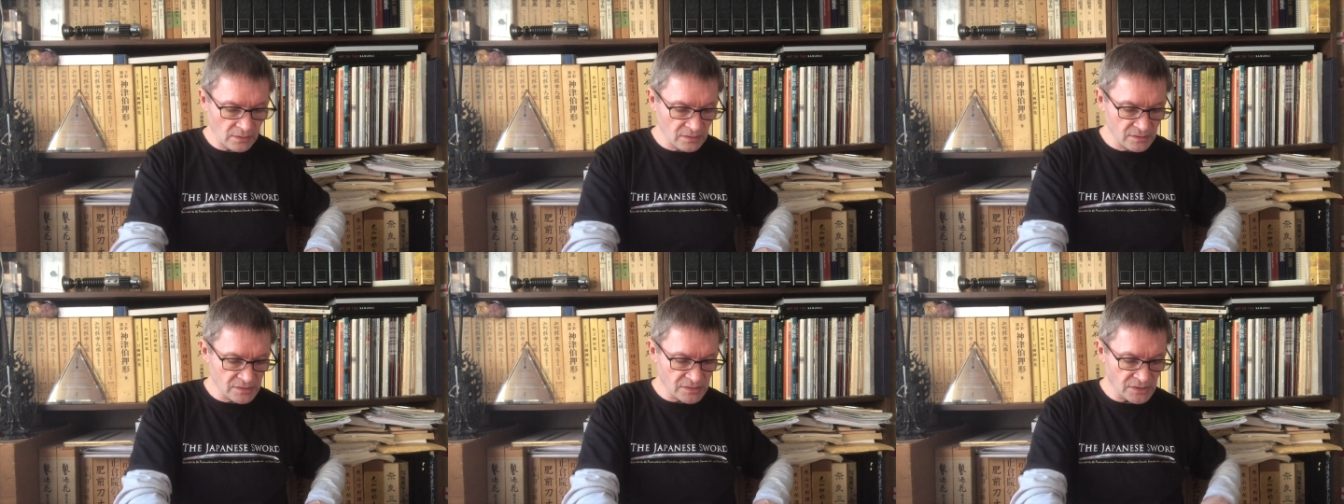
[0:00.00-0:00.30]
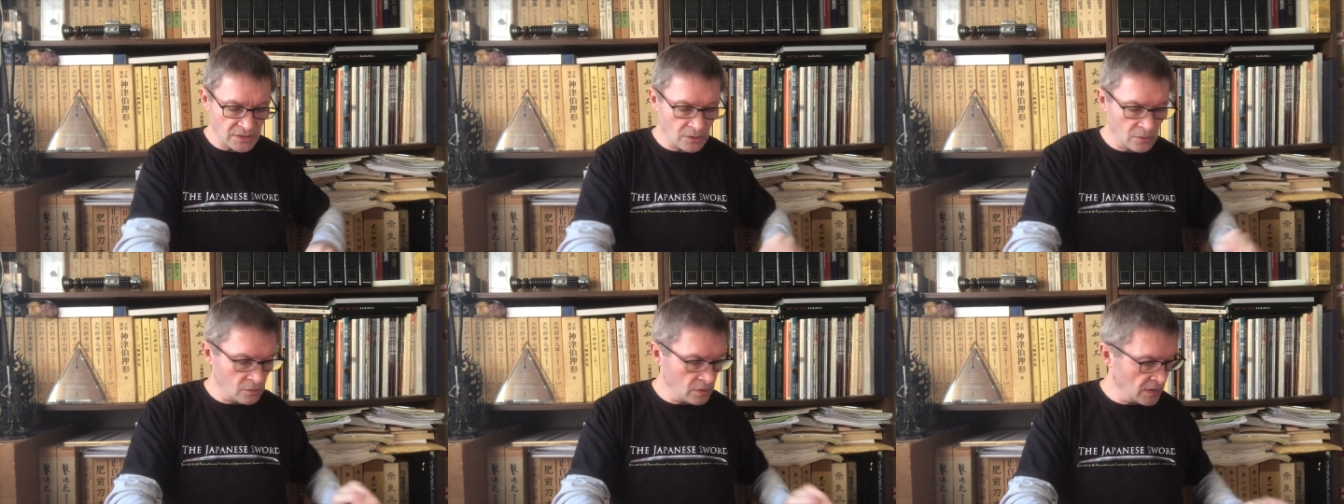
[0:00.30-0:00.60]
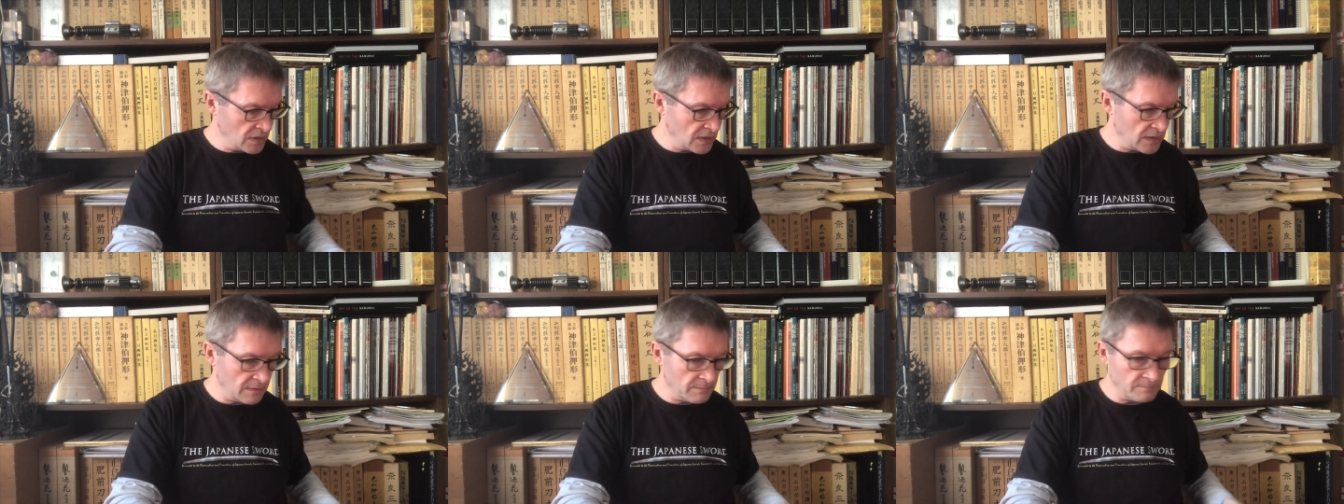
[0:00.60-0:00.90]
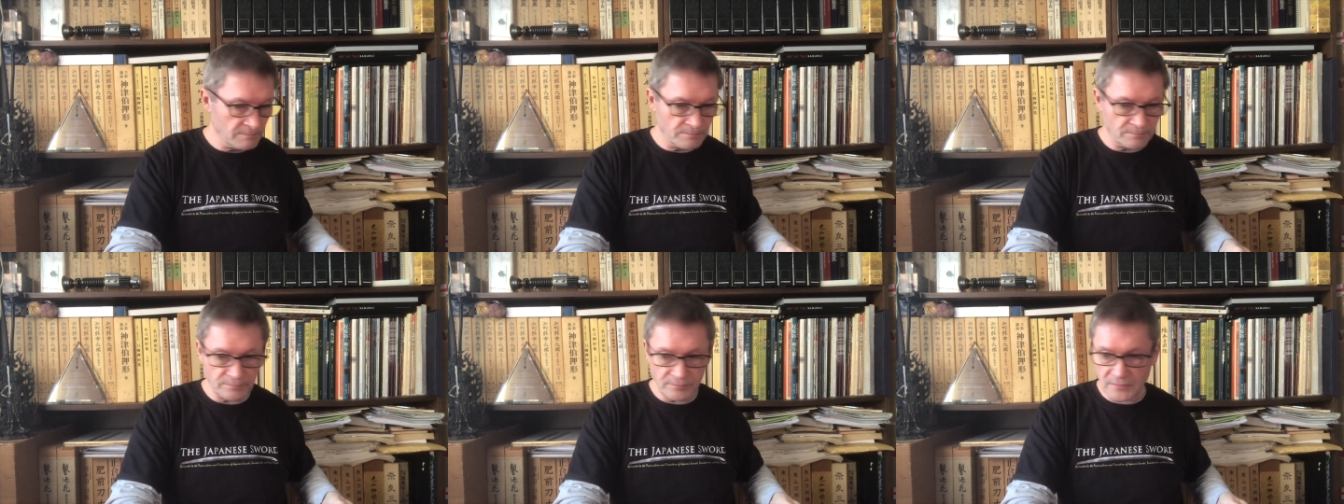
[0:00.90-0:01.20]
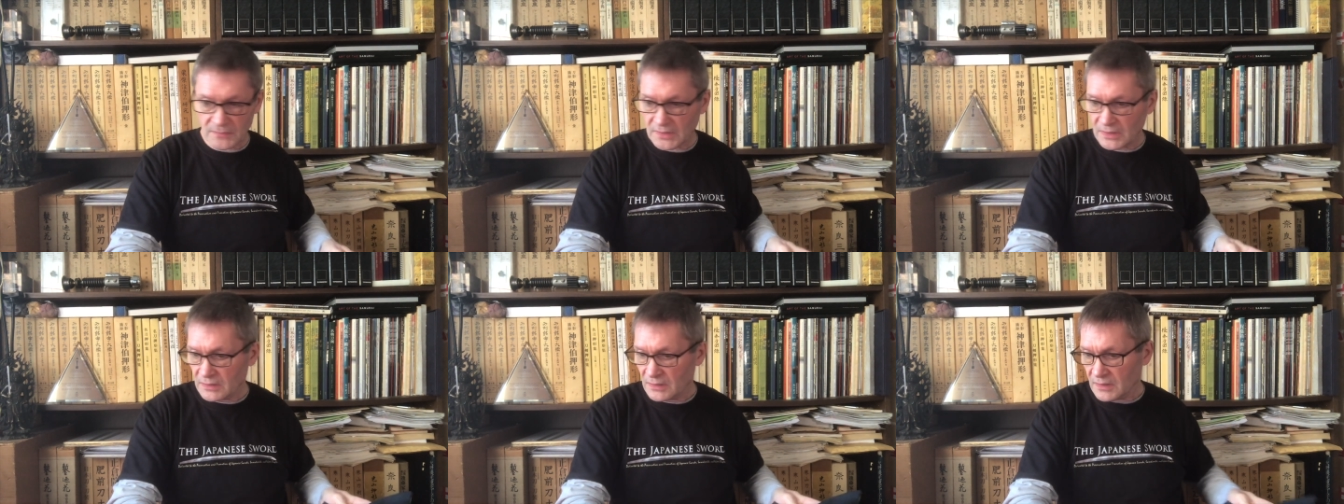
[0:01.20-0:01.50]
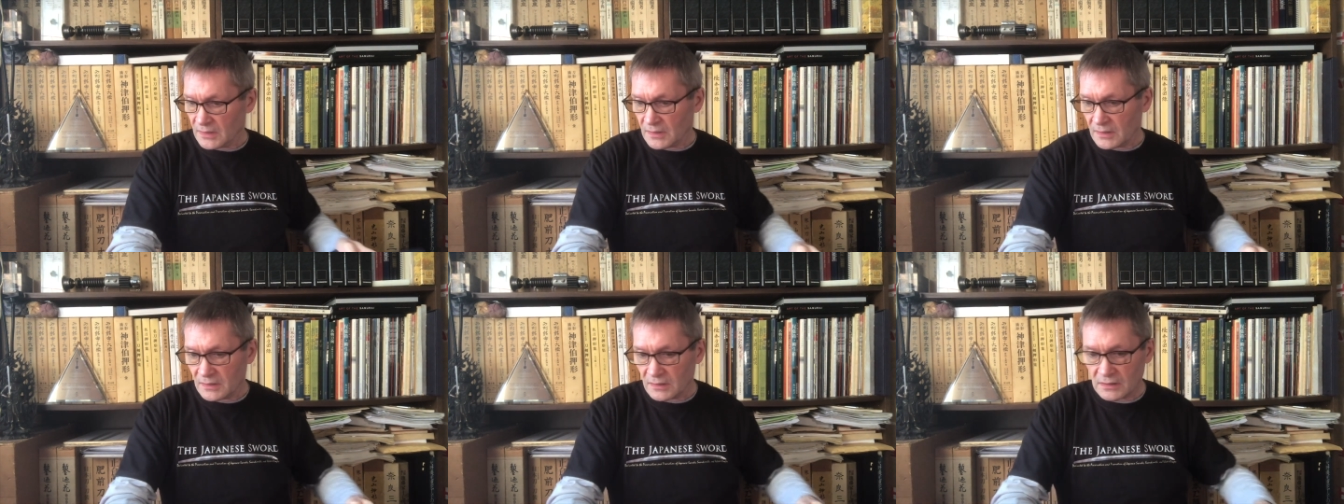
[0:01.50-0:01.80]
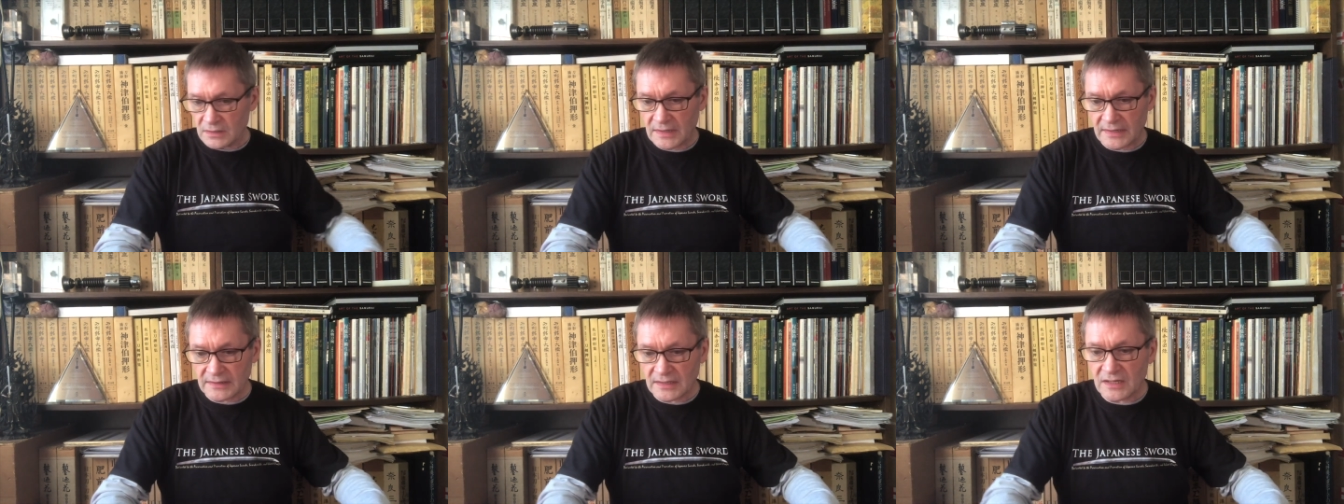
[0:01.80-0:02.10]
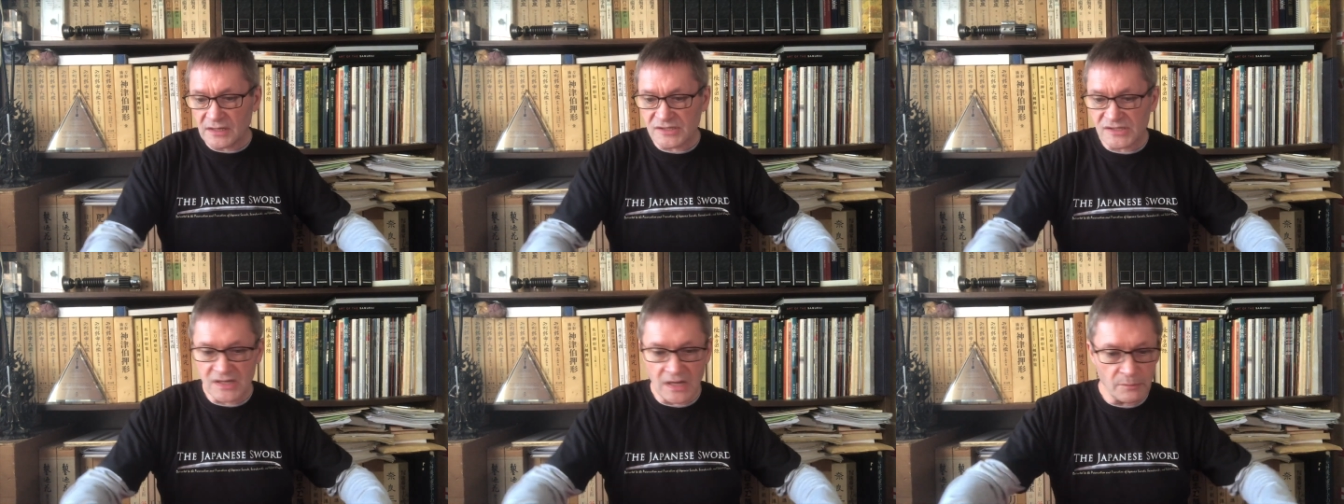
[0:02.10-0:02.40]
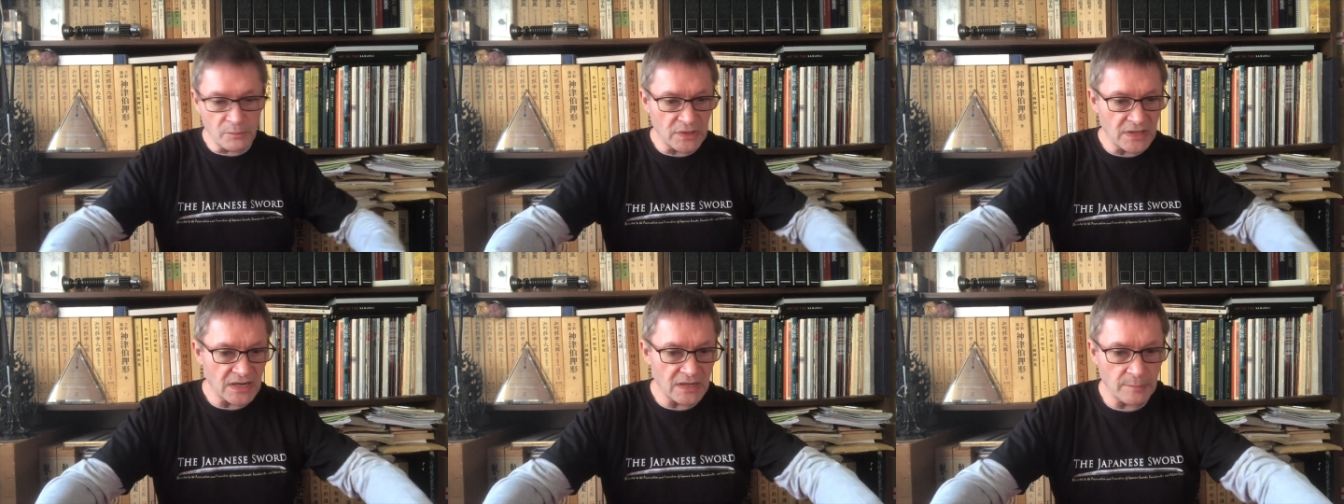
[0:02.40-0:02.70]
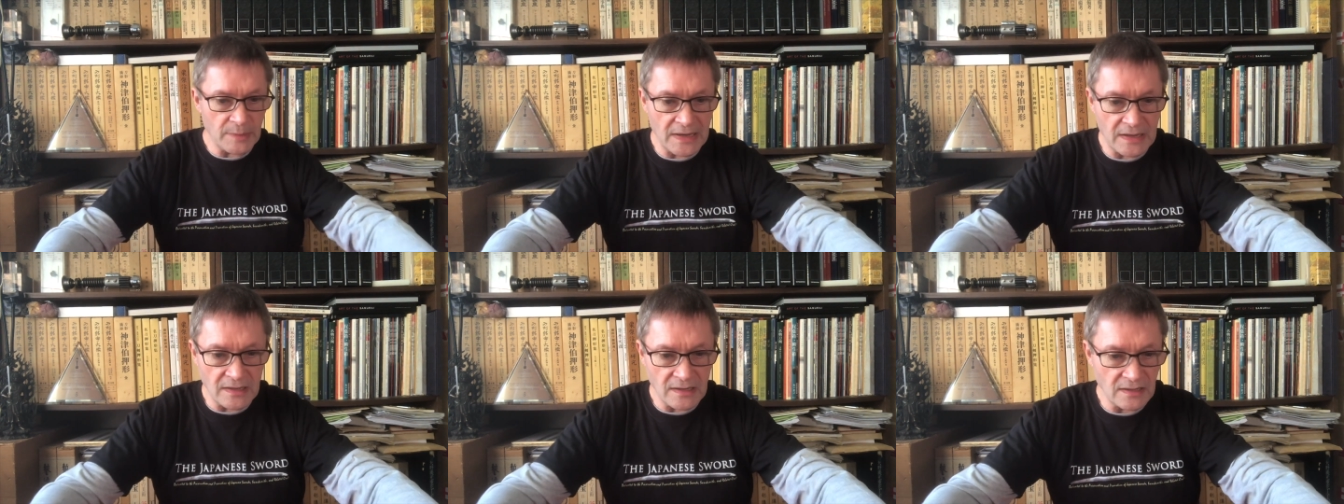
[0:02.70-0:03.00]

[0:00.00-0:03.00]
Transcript: So like last time we done about